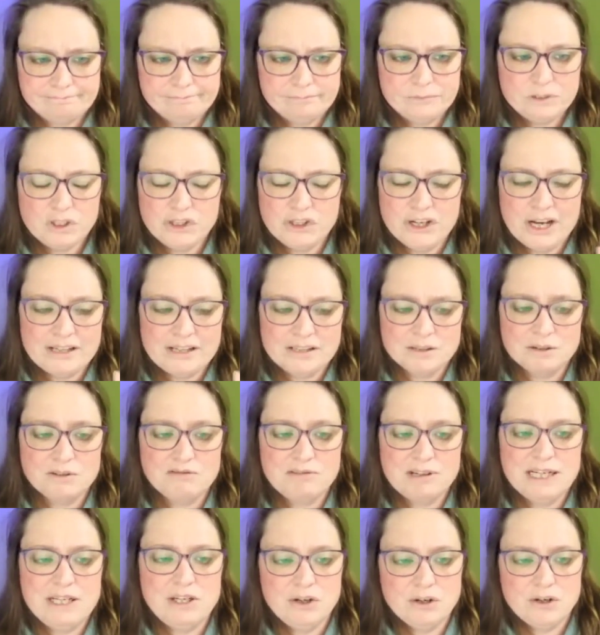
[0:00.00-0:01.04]
and gets a
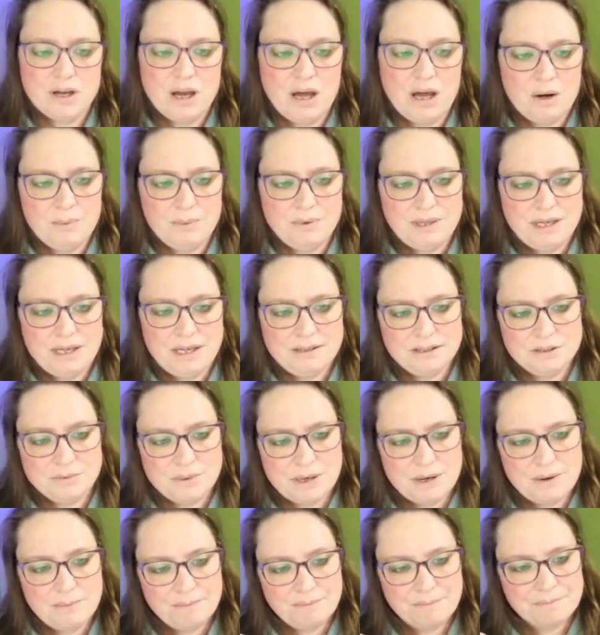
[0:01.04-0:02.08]
really good colour with these as
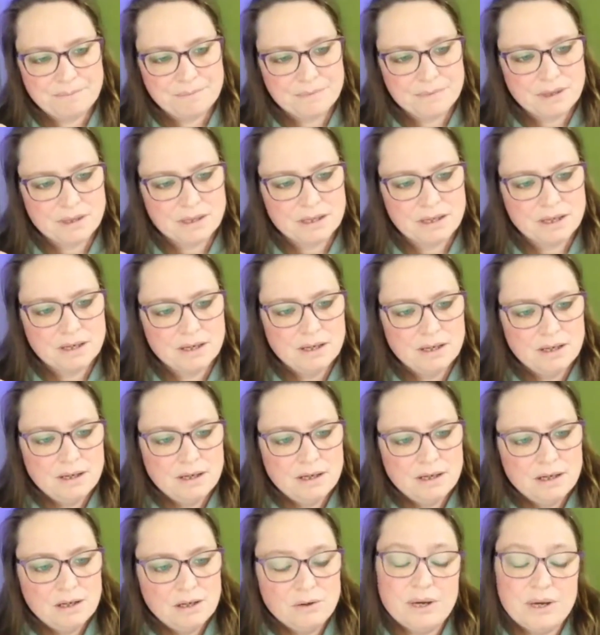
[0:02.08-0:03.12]
well.
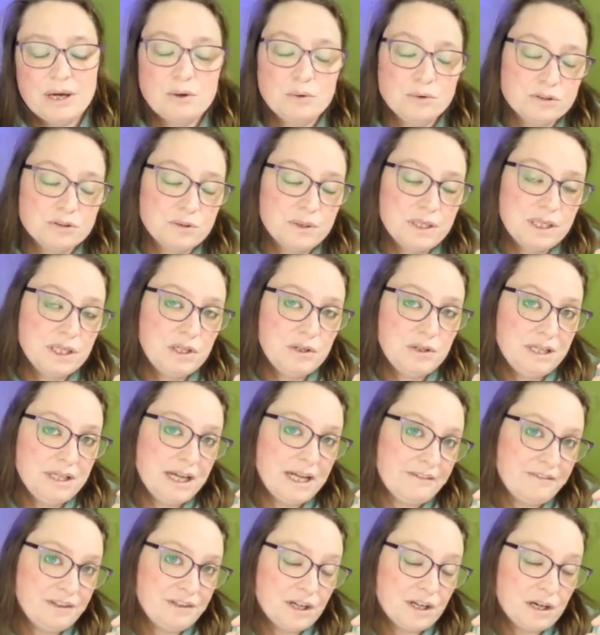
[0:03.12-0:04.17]
You can also include
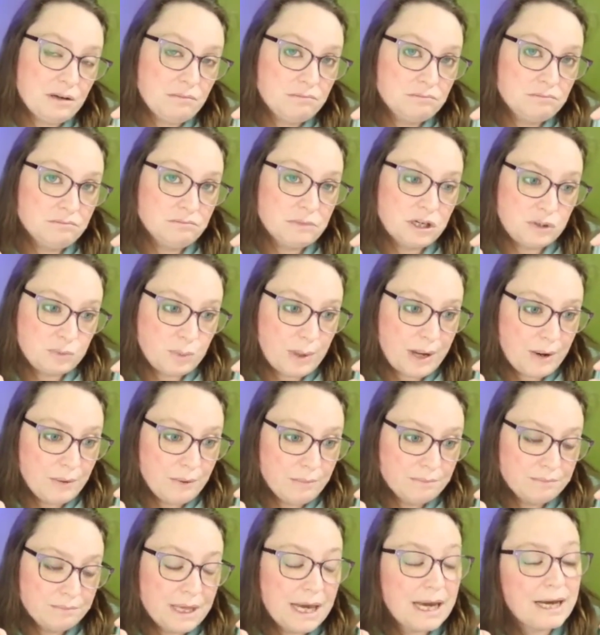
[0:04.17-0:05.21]
lavender as
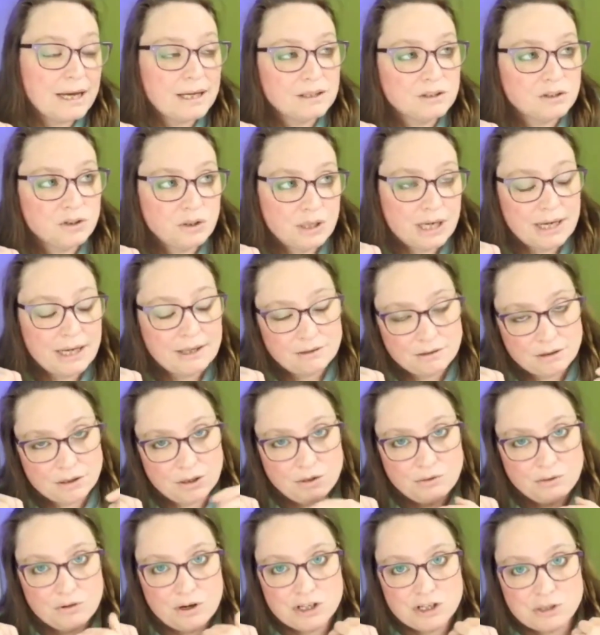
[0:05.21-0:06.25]
well, and you can
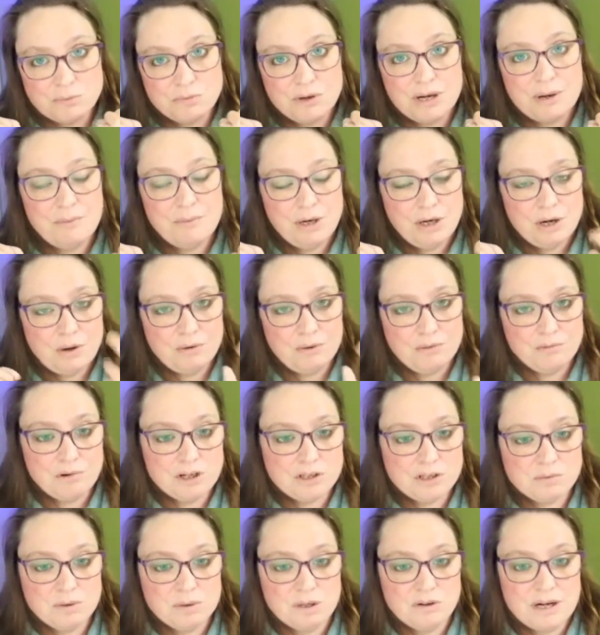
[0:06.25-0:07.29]
include rosemary. And we know that
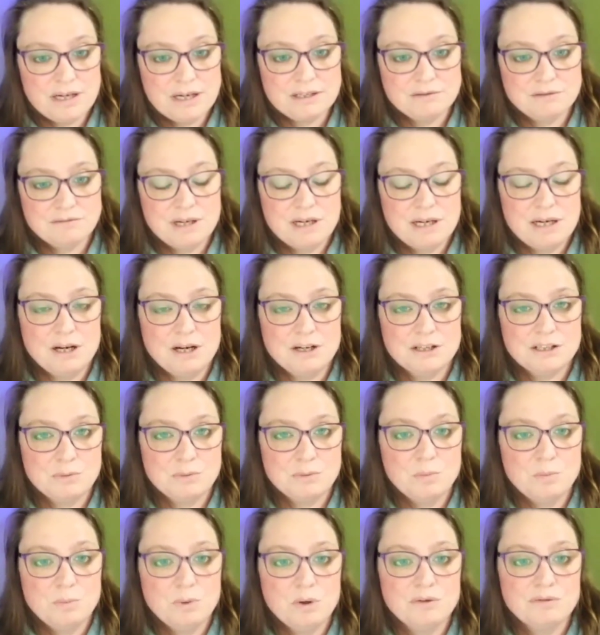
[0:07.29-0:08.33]
rosemary creates a really nice
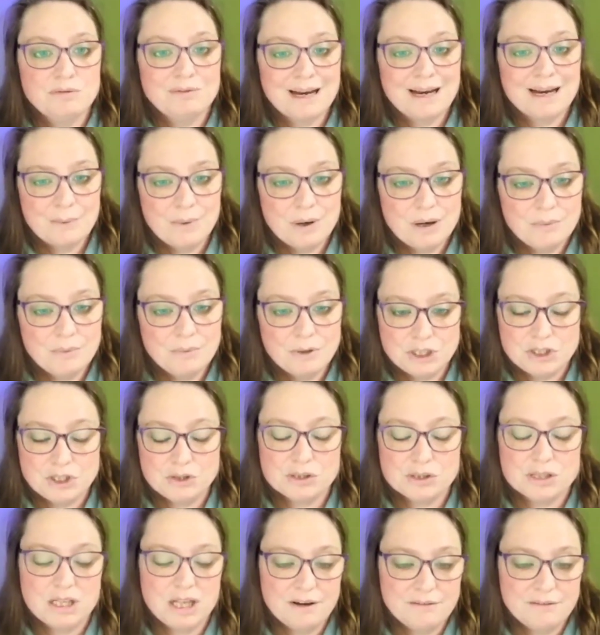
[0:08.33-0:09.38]
small blue flower, which
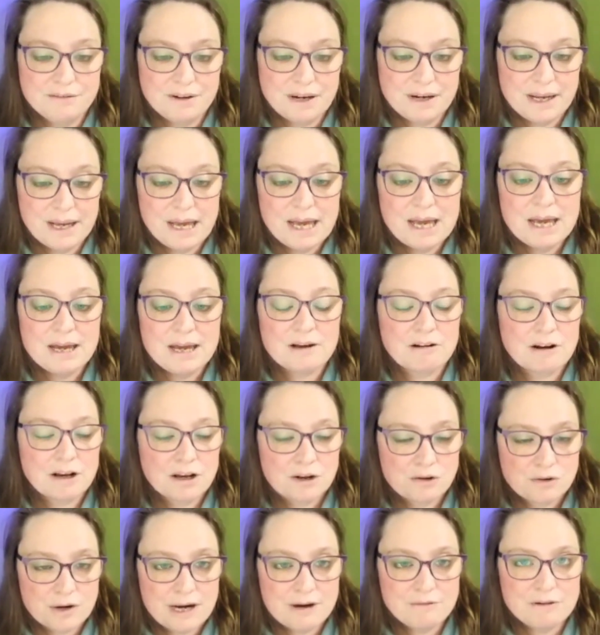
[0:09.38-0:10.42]
looks lovely, can
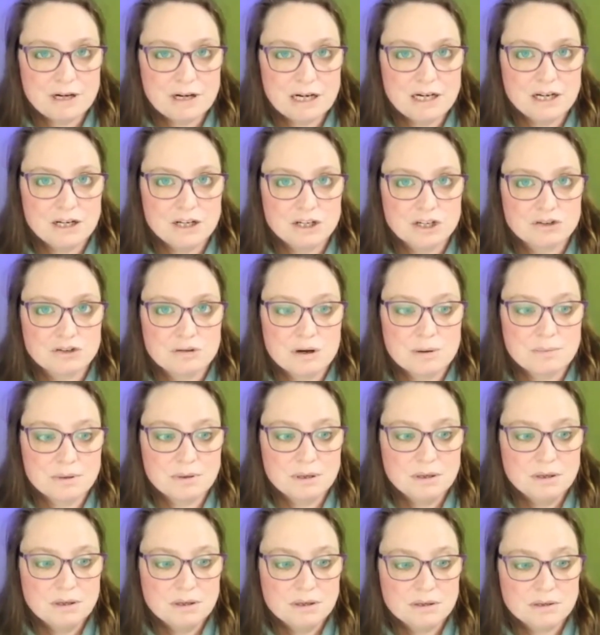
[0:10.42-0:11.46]
create a really nice shrub.
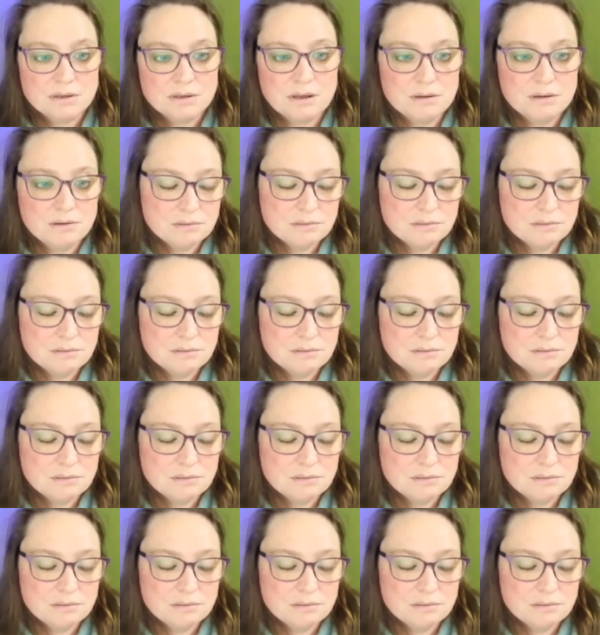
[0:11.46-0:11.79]
So,